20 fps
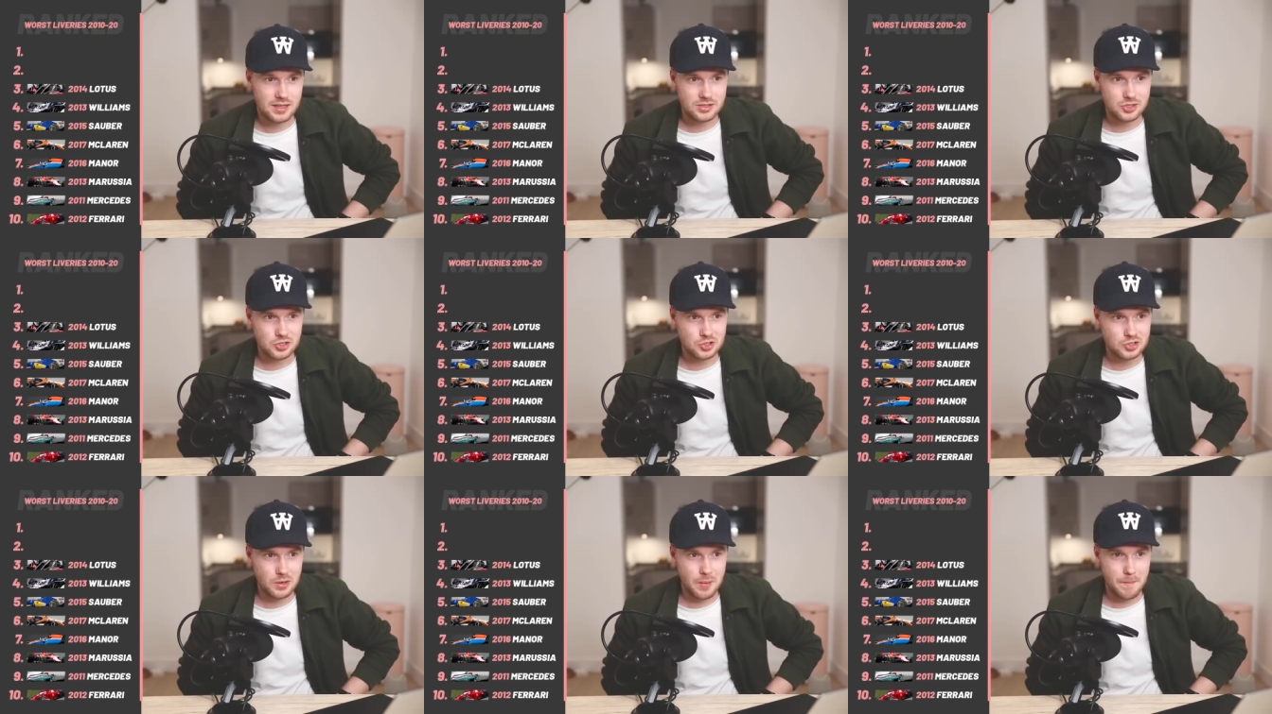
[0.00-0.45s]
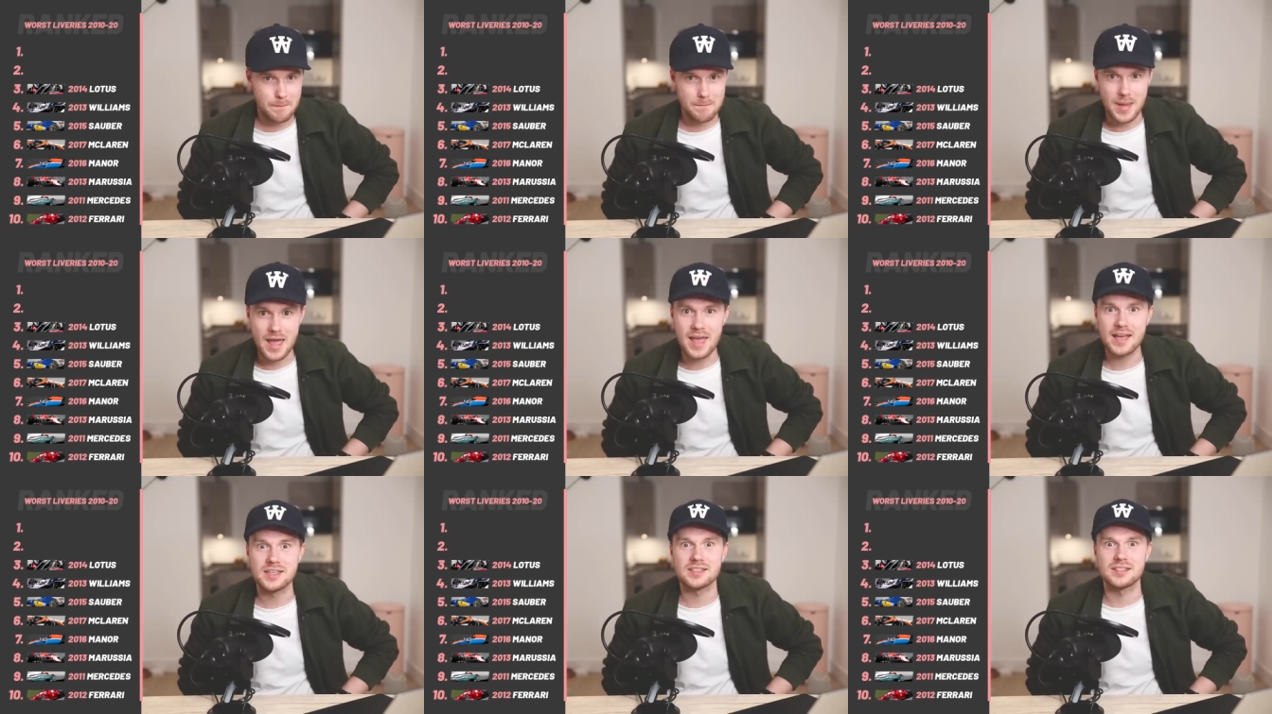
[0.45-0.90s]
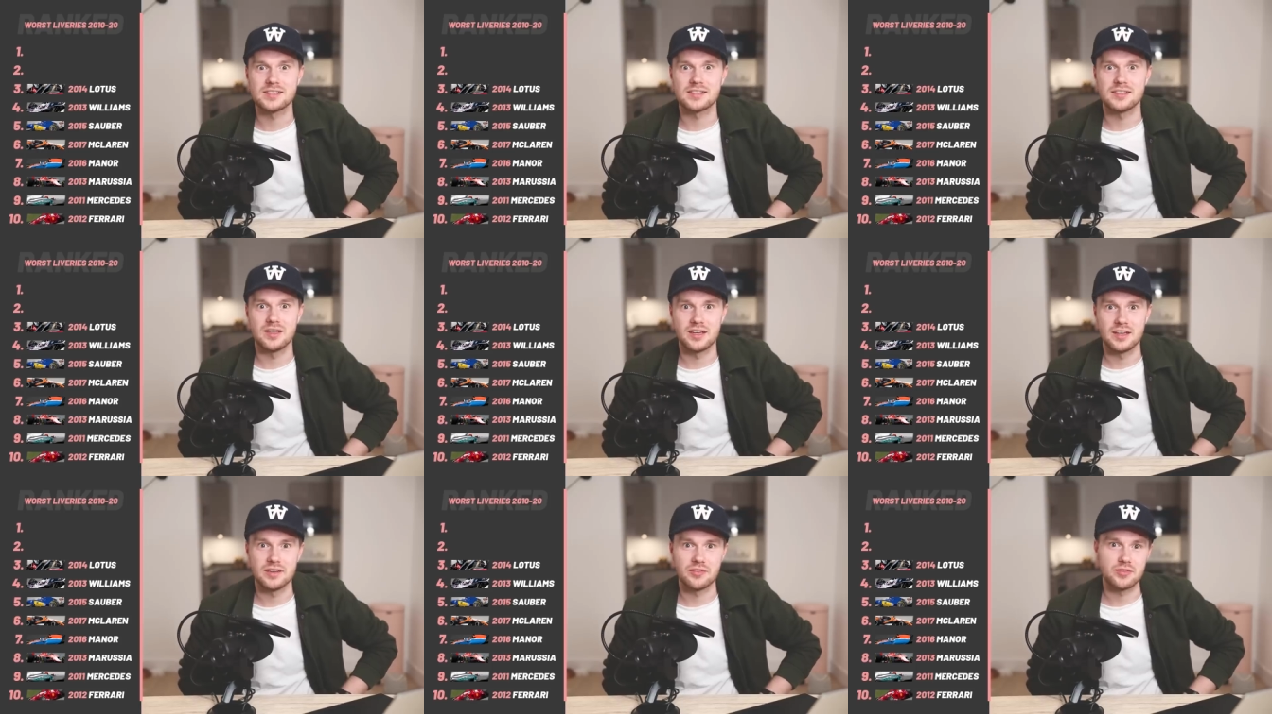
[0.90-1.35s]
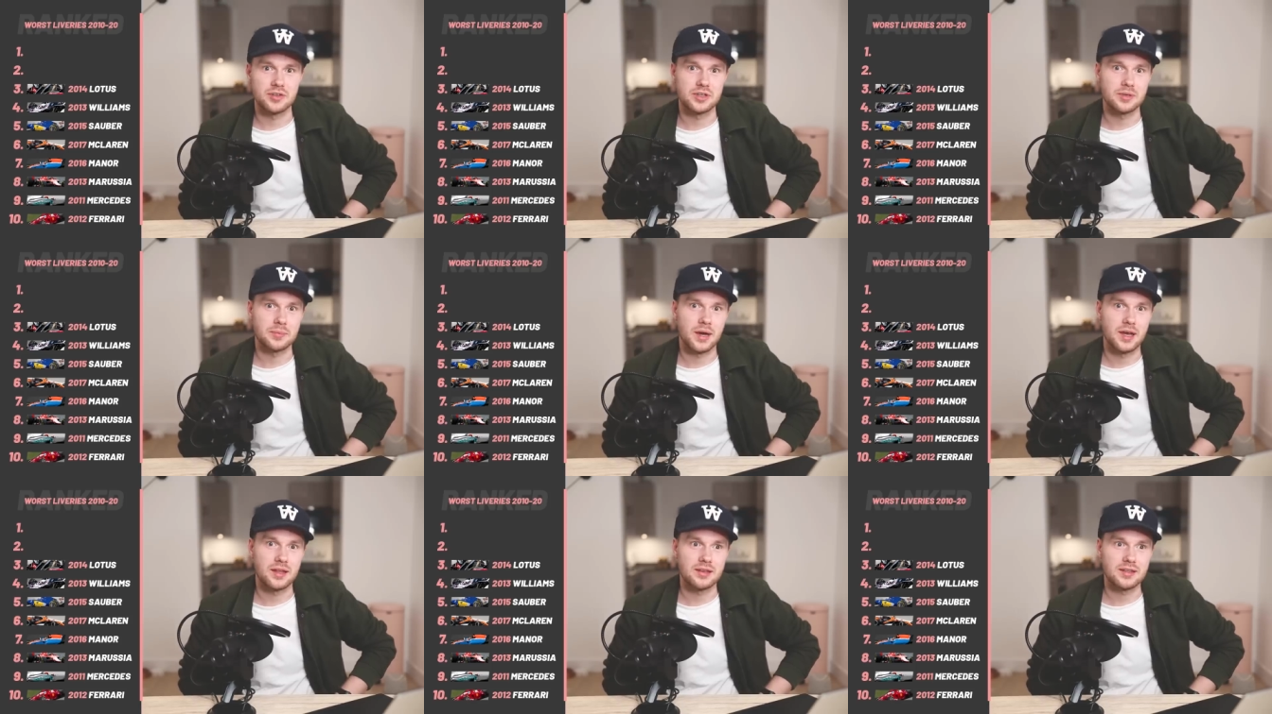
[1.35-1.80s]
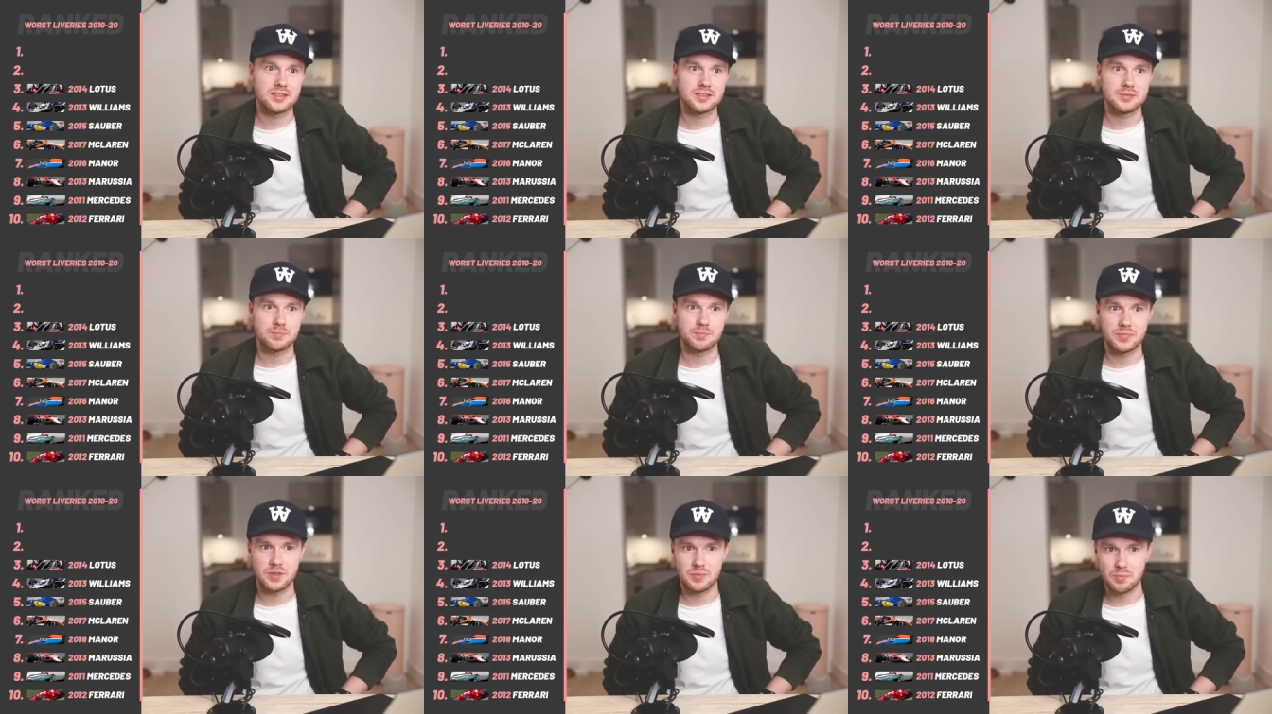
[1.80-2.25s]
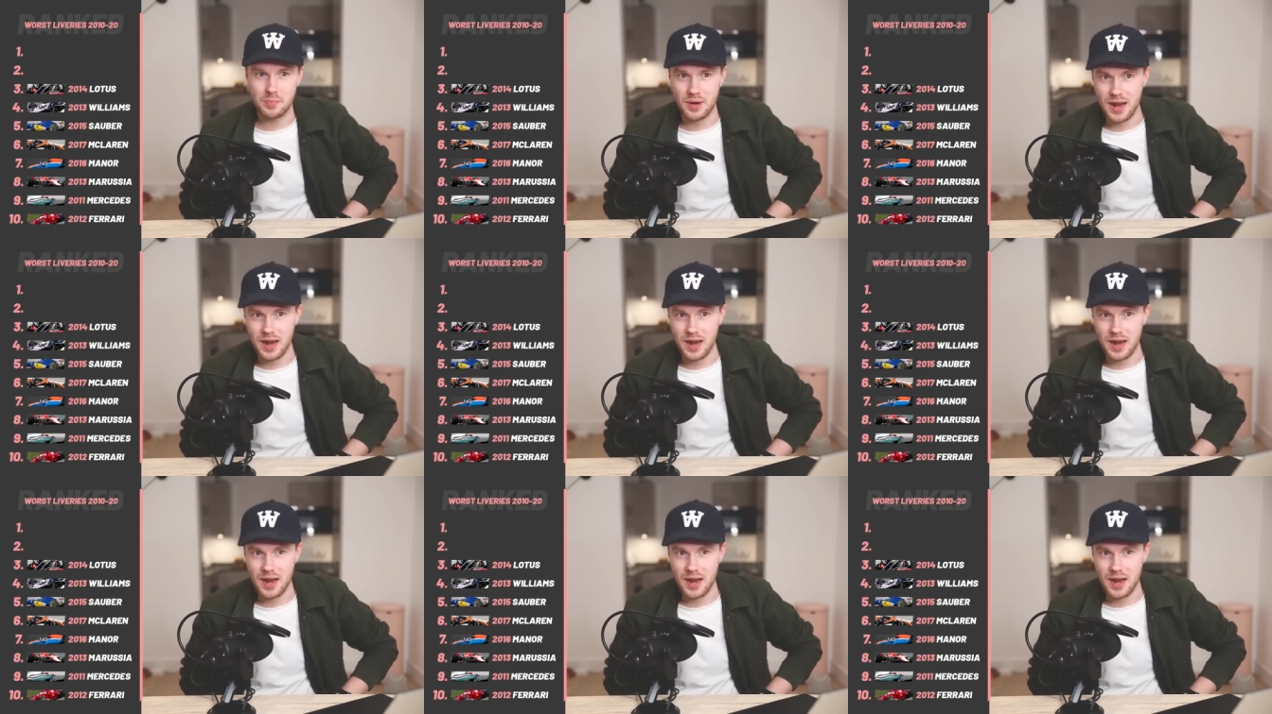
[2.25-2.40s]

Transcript: It's just a mess, the livery, man. There's the